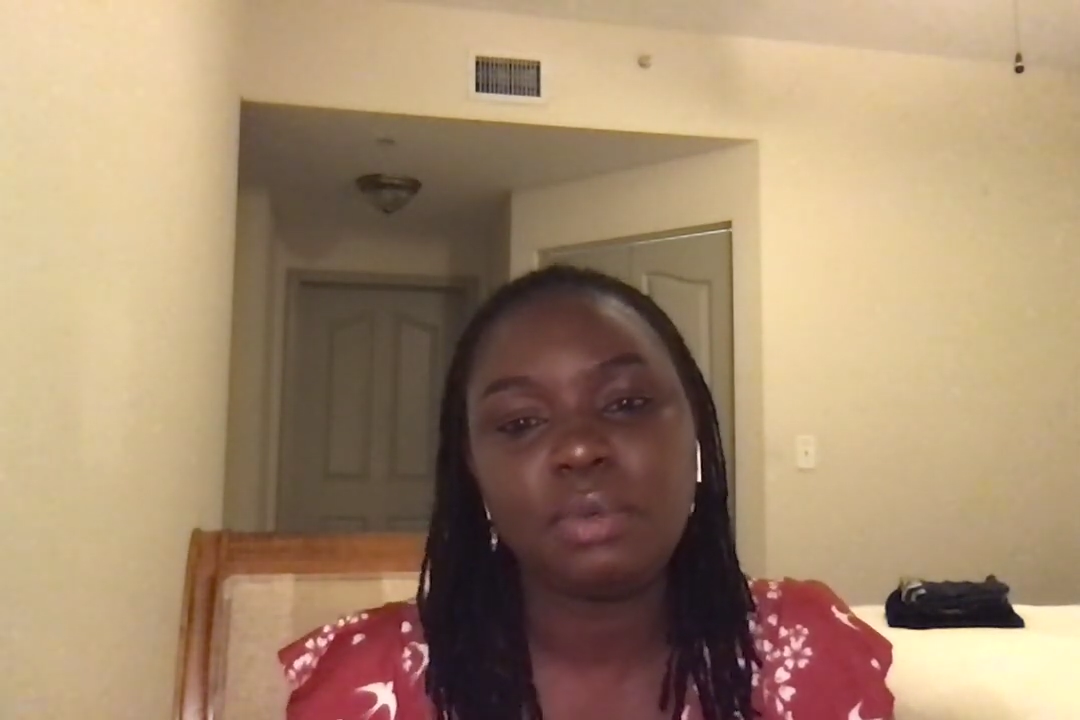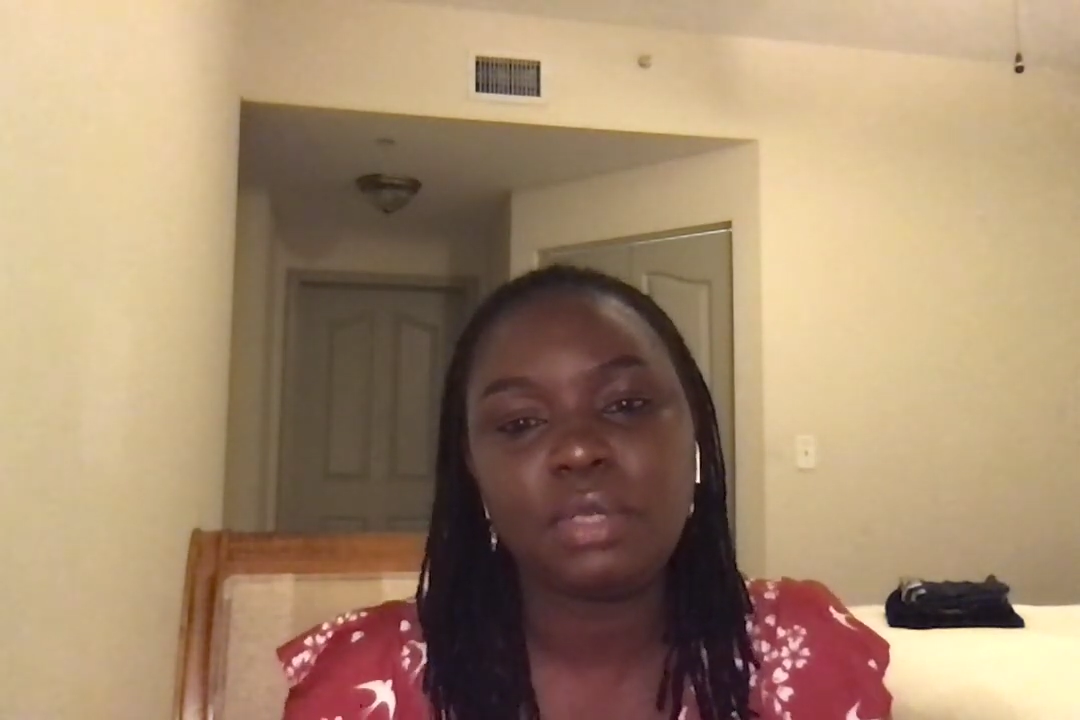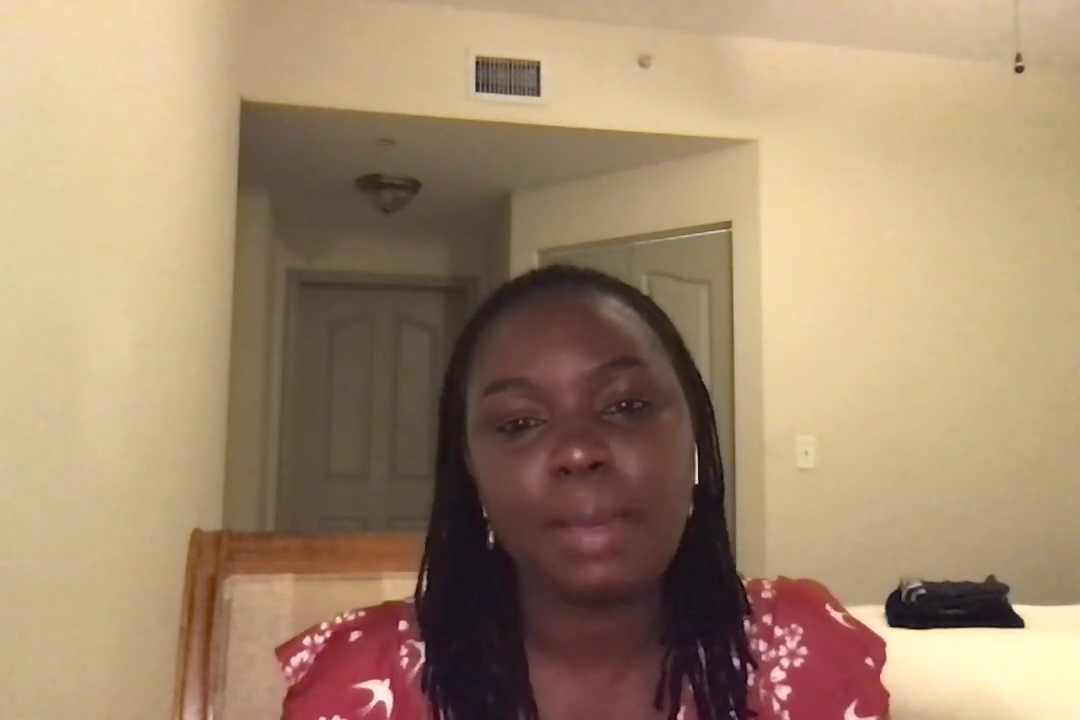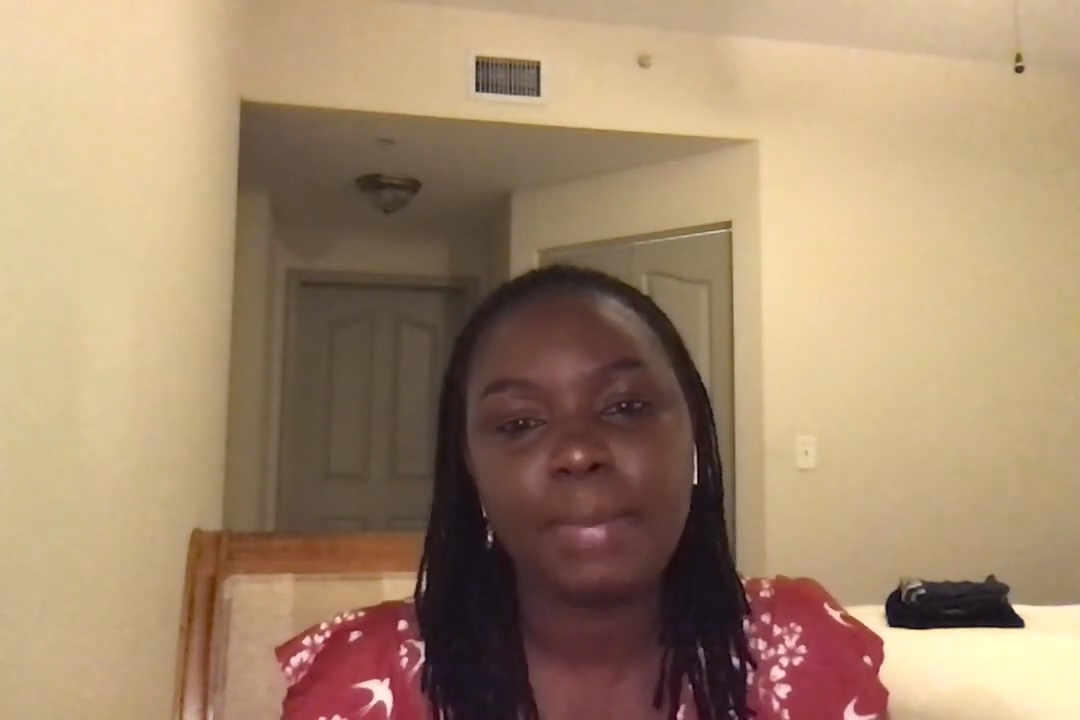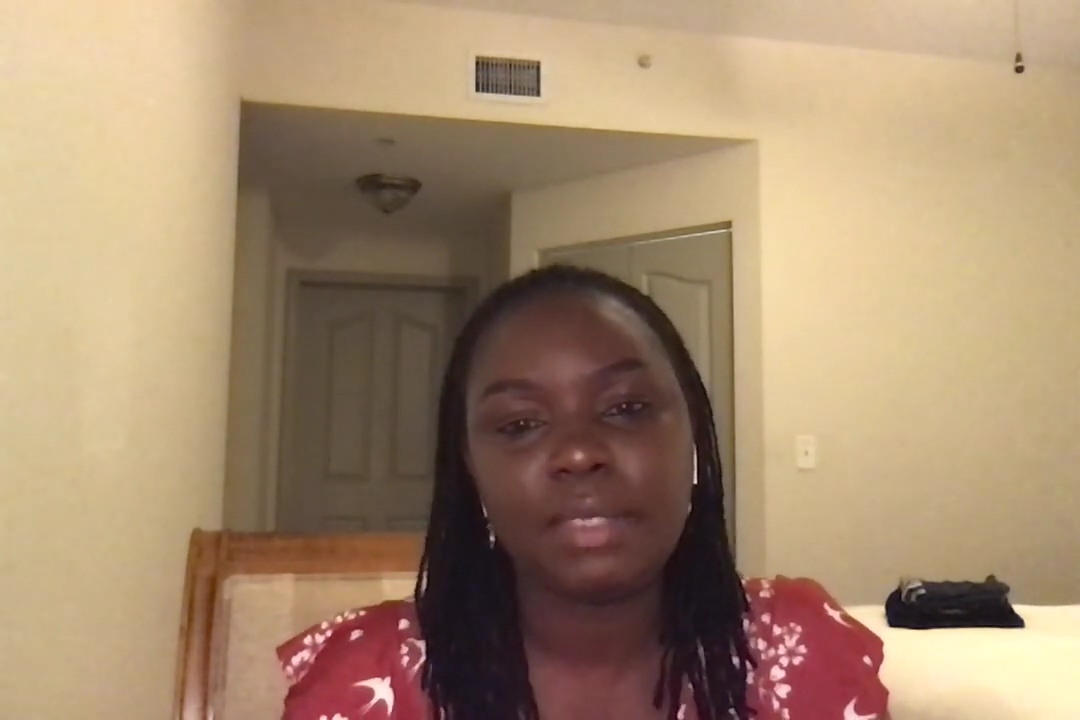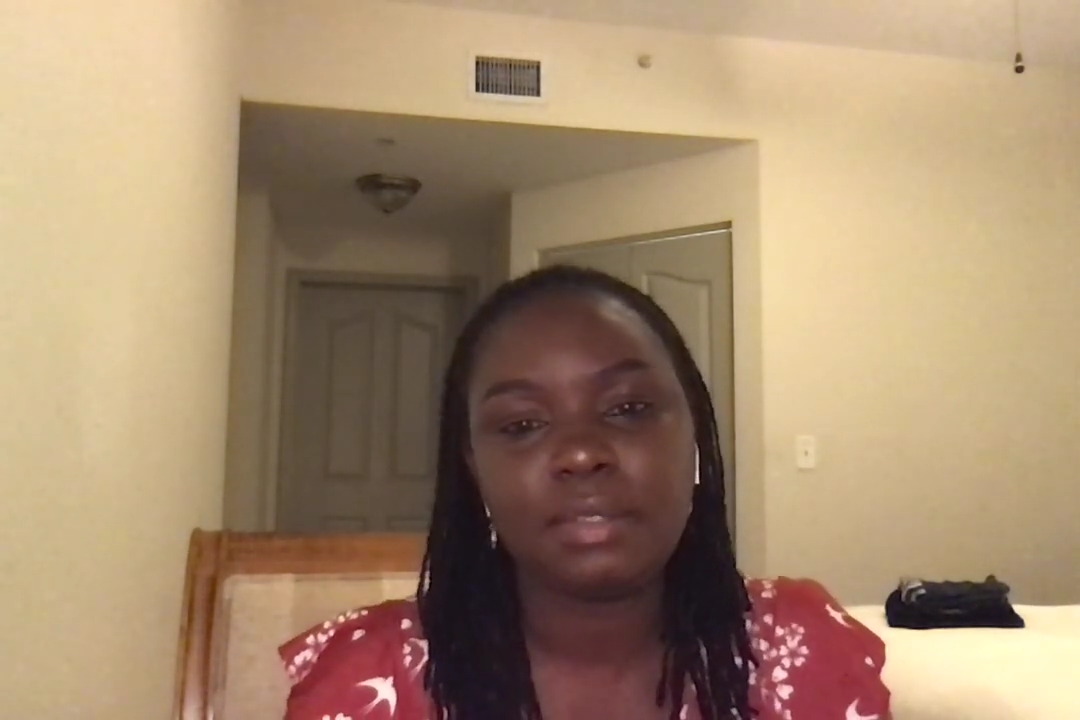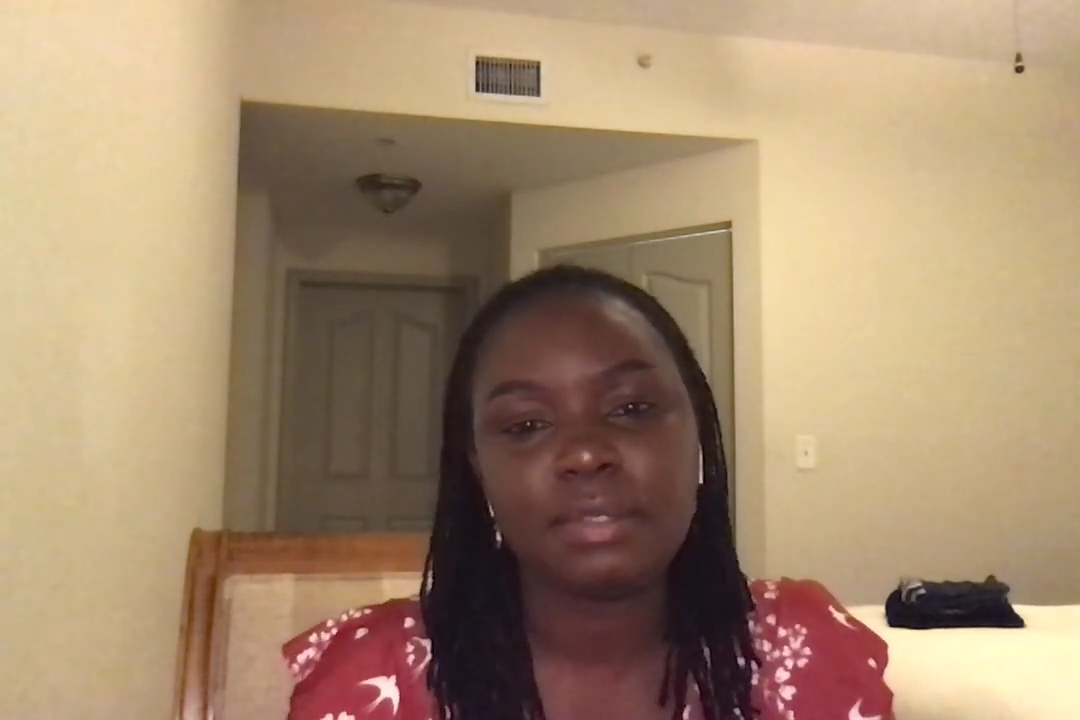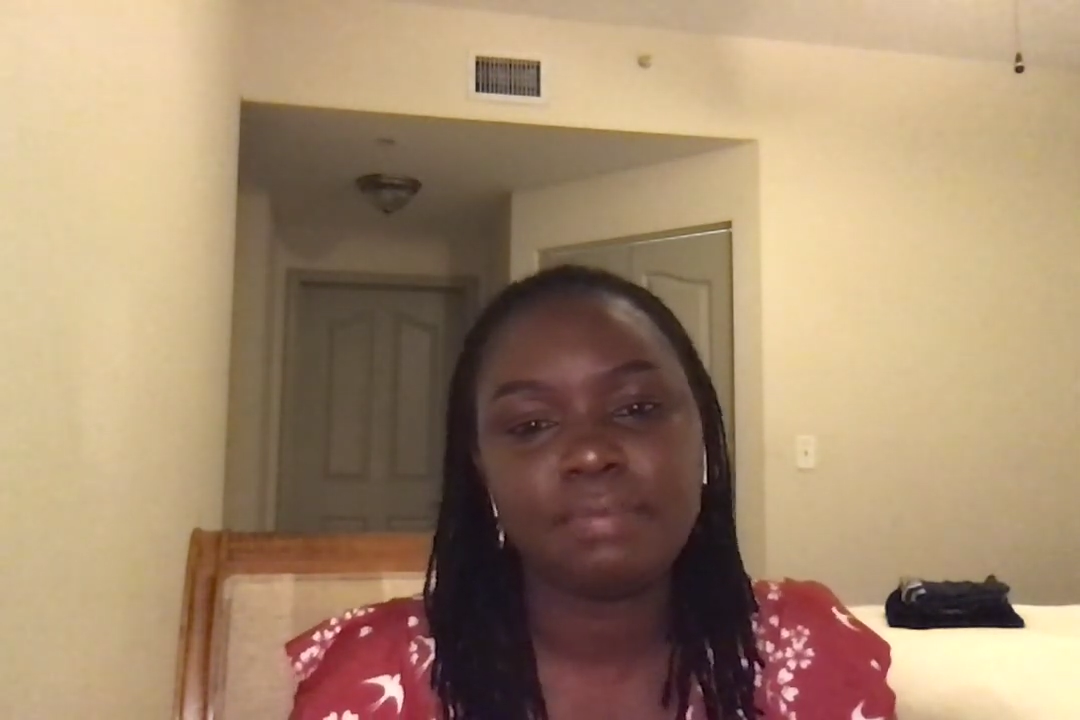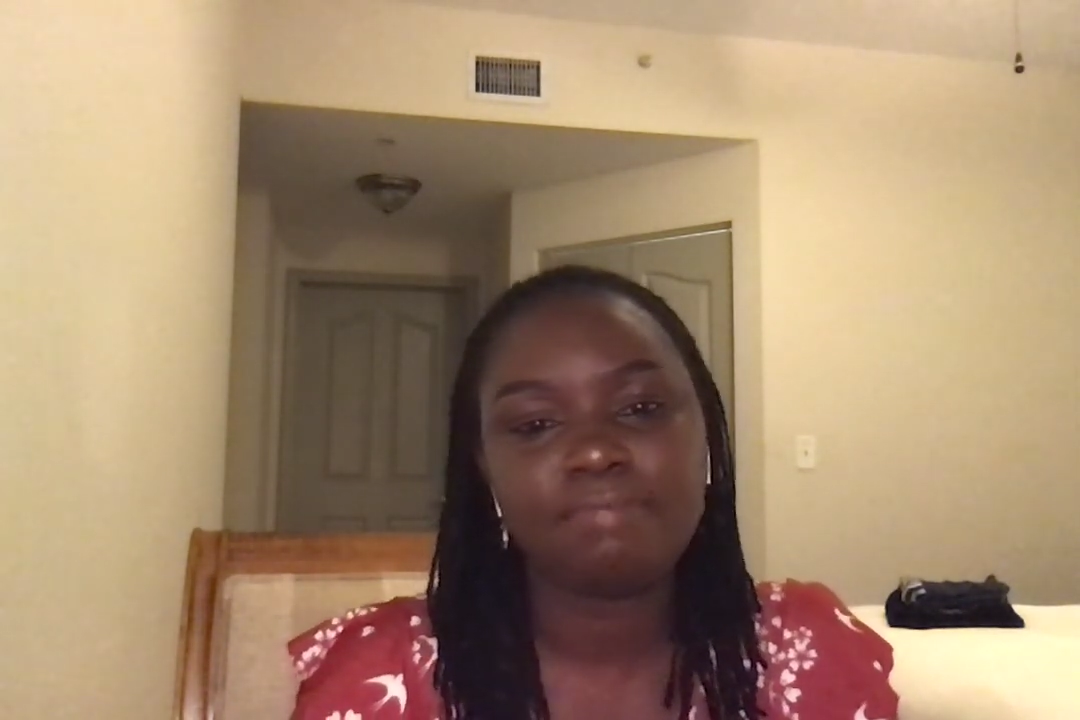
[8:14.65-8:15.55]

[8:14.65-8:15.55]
what happens.